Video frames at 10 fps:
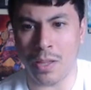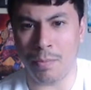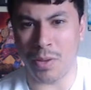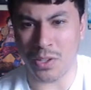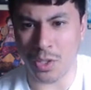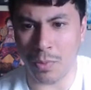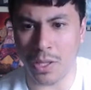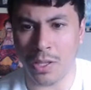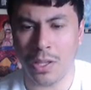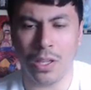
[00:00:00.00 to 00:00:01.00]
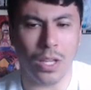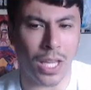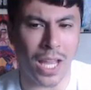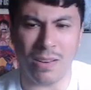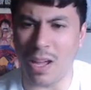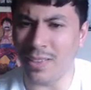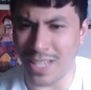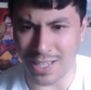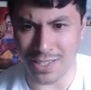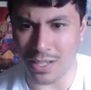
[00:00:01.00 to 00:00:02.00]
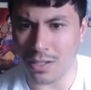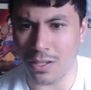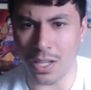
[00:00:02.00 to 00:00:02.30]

possibly. Again, untested.